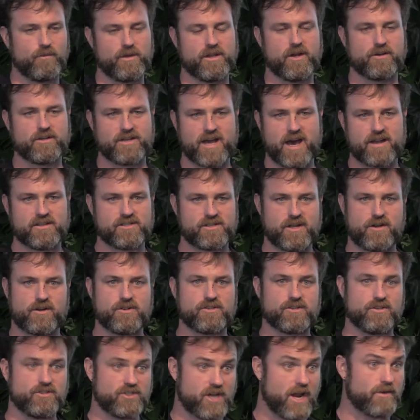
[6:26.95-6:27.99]
with our data
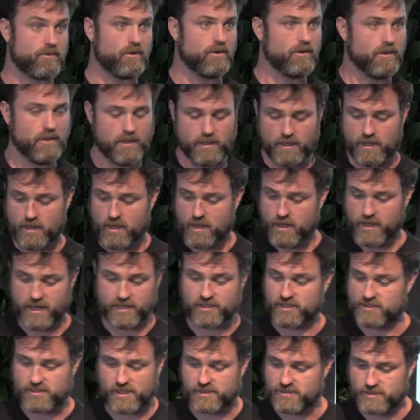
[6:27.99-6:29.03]
centers in general. It
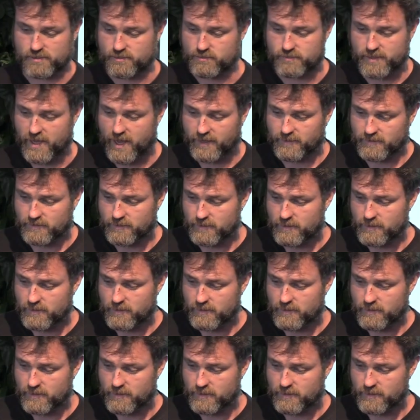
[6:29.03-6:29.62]
just doesn't do that.